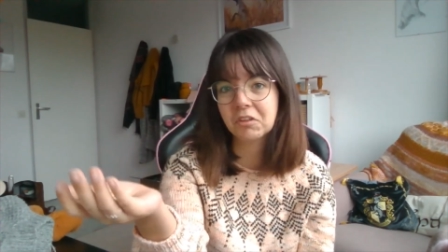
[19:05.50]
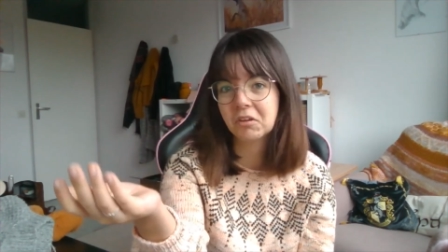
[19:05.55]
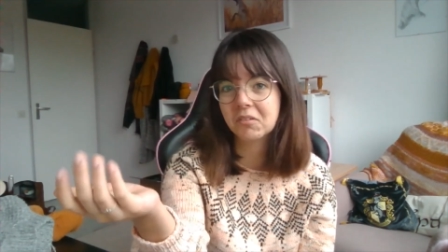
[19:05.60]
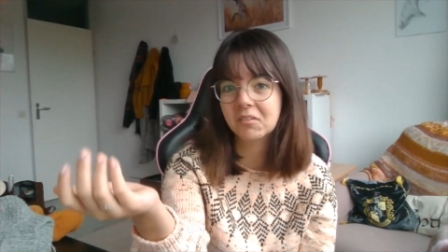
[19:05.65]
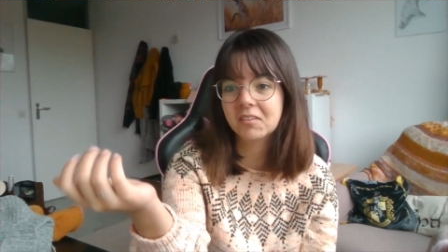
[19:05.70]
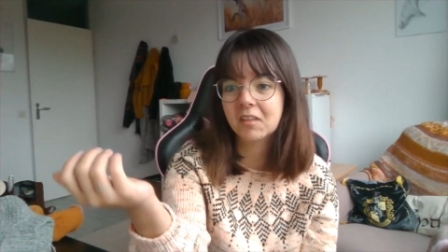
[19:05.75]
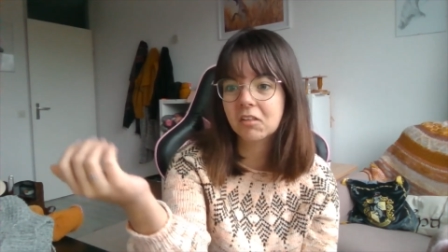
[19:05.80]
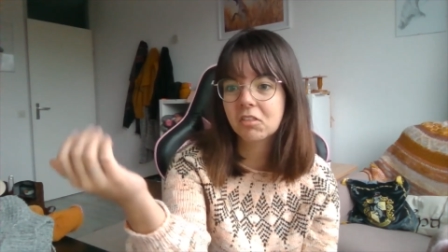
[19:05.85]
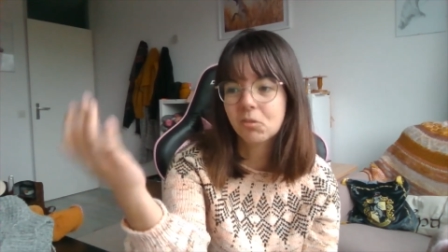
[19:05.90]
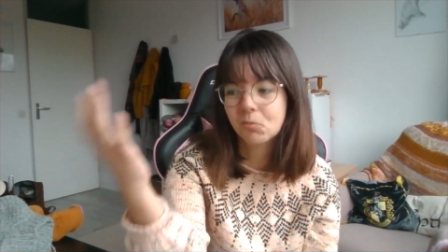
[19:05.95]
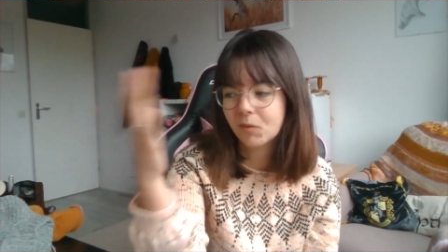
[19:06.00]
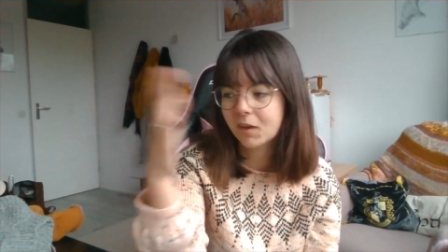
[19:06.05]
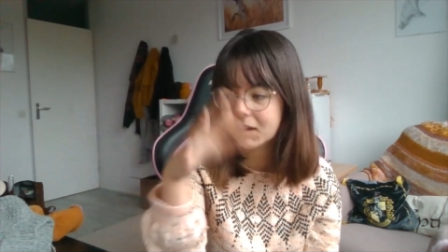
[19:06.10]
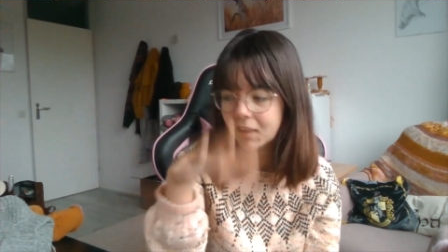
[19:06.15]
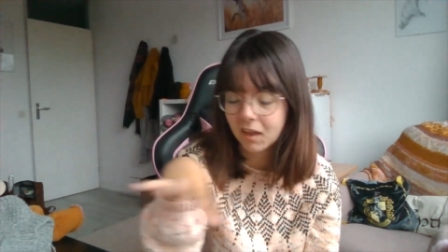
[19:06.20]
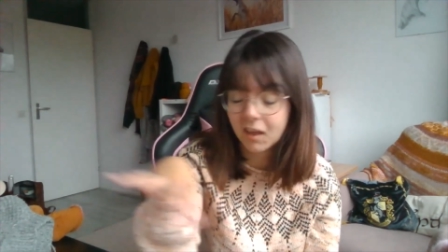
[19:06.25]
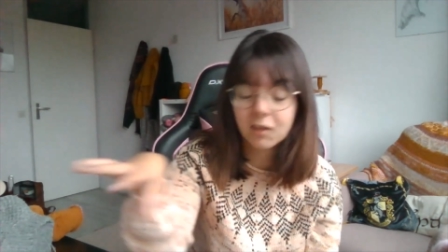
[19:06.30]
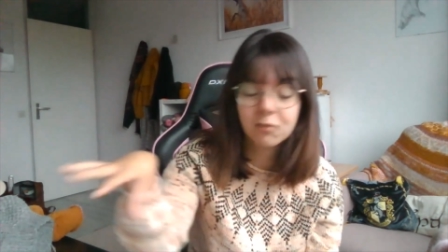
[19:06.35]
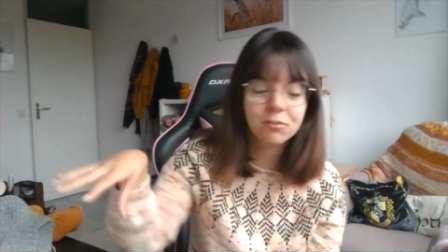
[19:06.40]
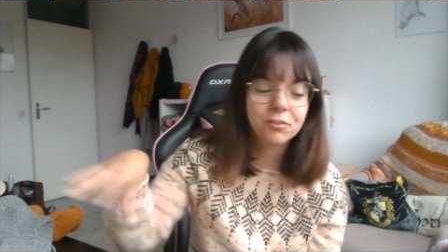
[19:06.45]
that's why
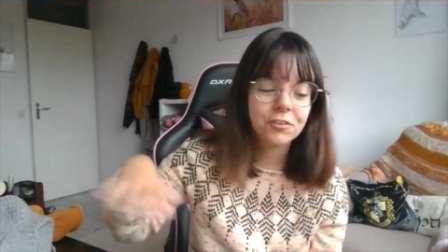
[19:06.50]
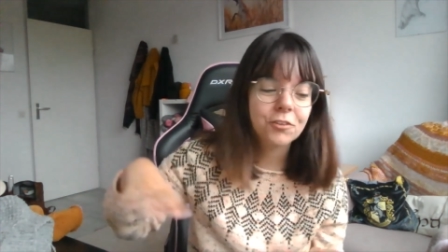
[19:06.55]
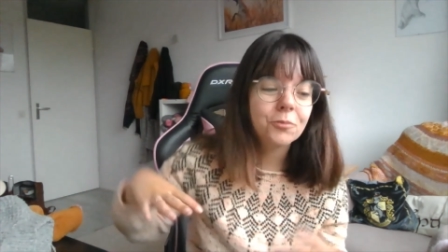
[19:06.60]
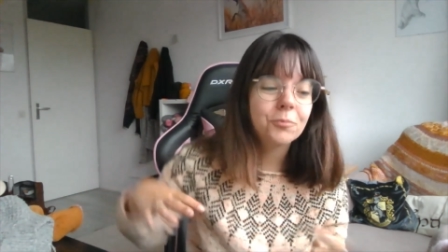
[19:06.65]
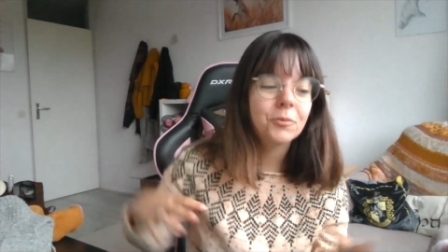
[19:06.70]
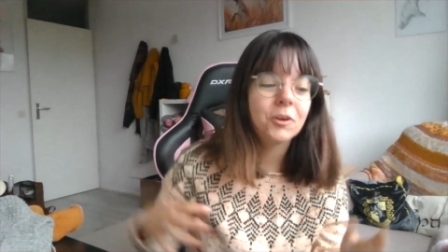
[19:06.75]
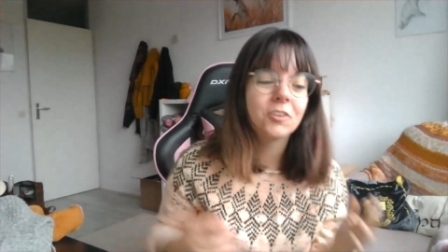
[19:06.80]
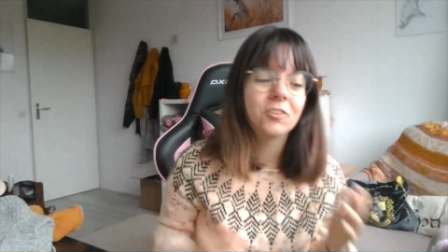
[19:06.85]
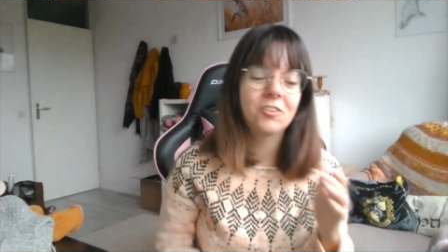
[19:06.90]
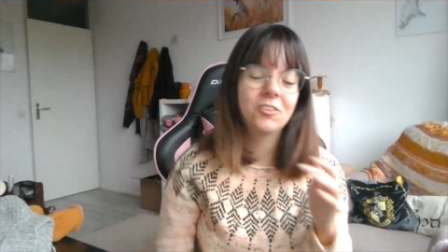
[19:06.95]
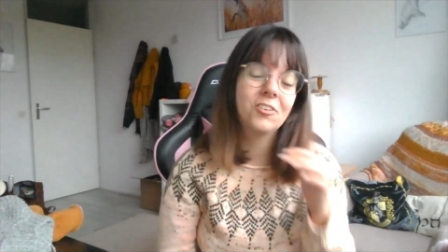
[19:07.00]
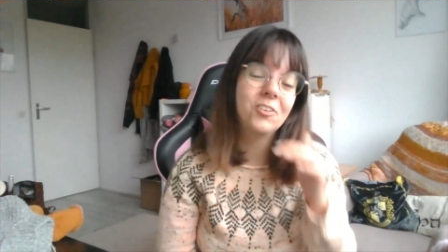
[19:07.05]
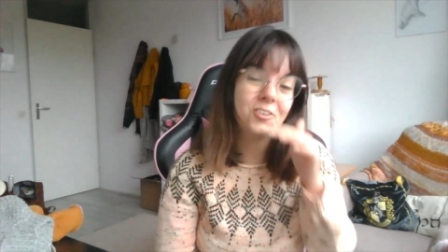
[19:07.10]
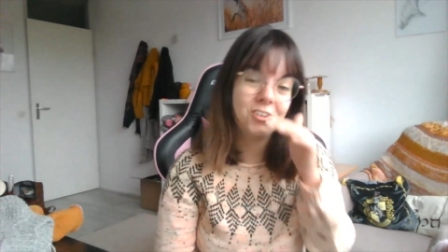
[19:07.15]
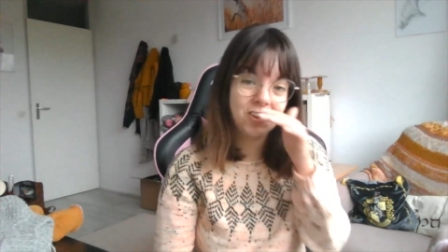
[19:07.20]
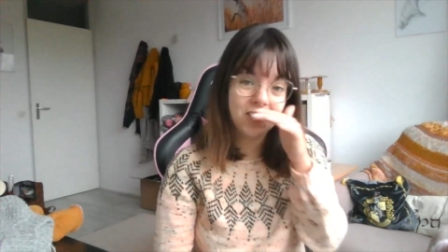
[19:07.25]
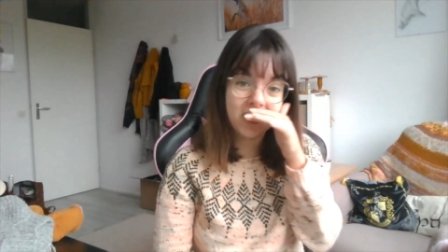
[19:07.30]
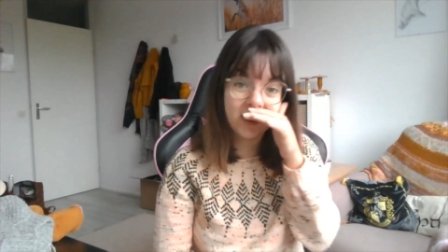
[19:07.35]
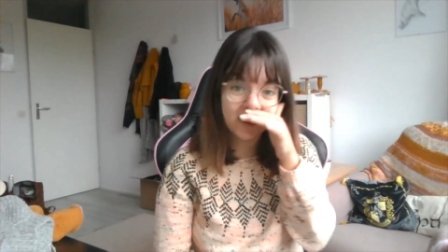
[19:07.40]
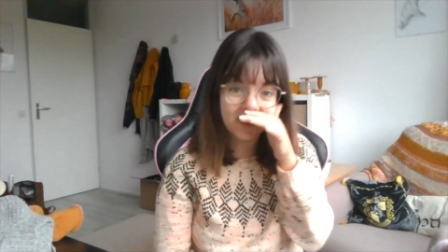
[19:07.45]
I have so much to
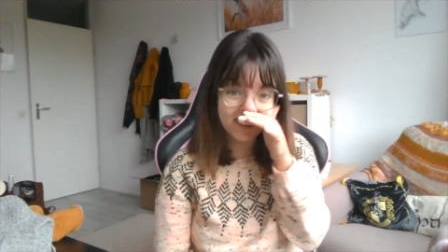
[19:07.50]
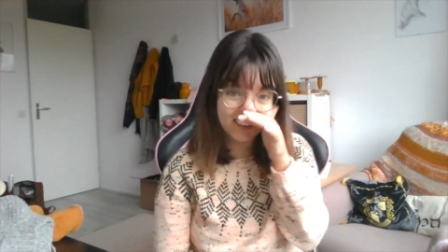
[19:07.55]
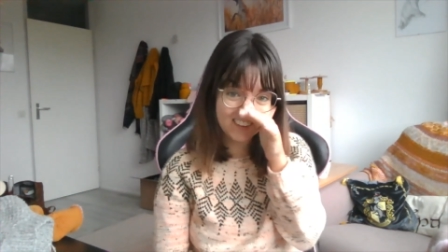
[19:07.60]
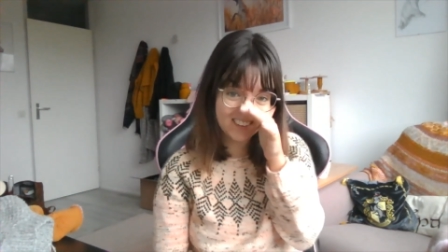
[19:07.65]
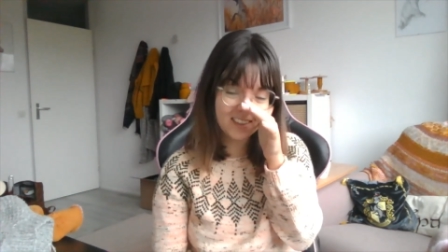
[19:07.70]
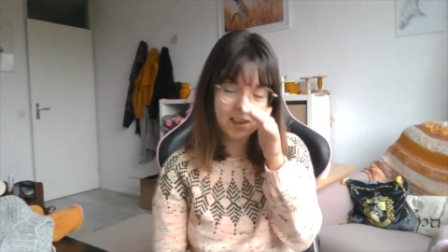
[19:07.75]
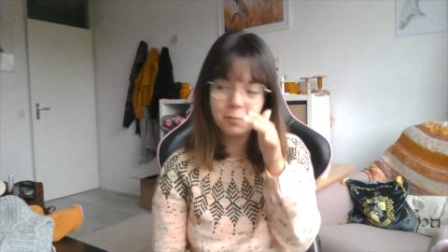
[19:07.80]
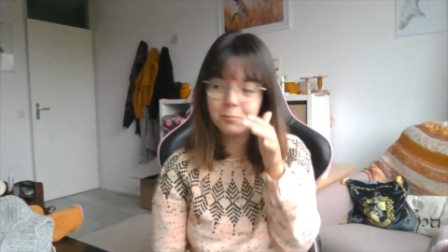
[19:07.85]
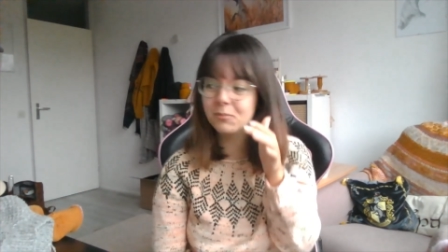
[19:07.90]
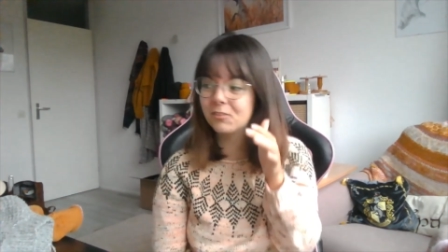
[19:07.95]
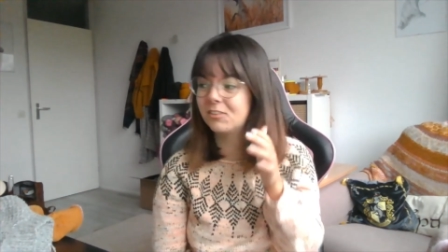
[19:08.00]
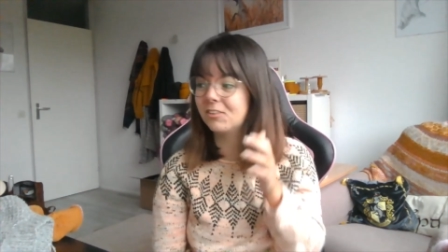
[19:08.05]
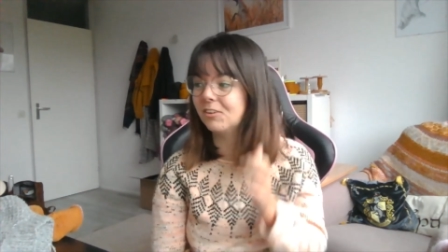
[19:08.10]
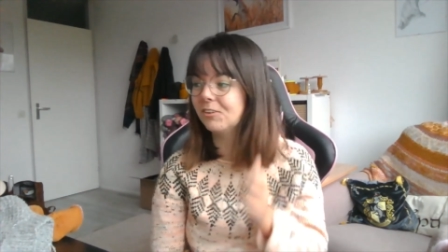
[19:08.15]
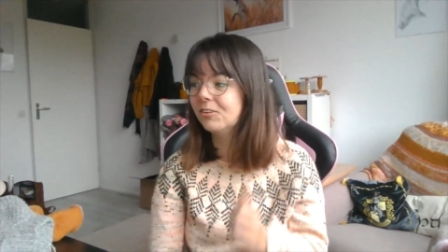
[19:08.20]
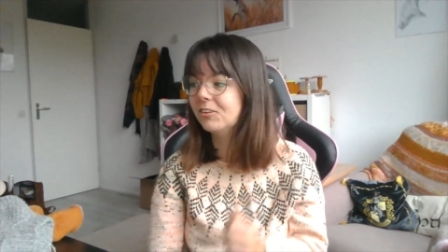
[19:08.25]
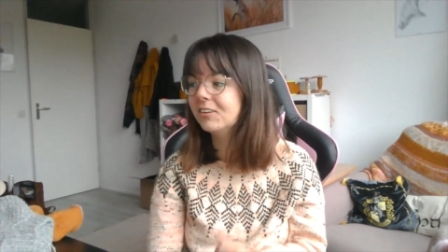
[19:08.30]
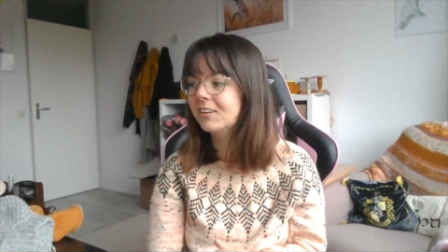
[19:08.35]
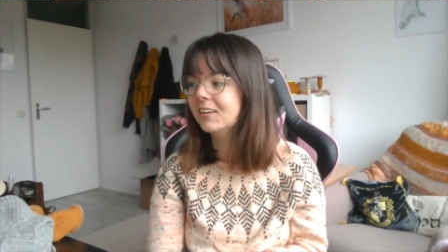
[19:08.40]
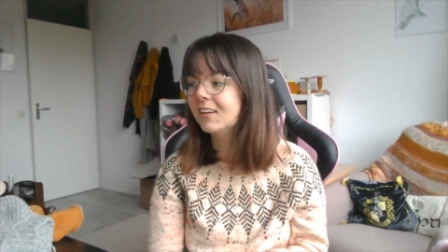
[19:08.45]
share in this
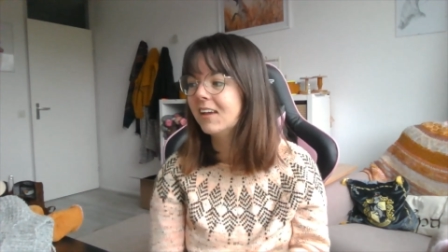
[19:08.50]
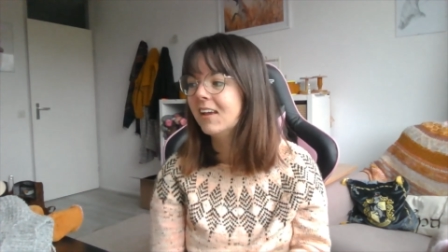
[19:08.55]
episode.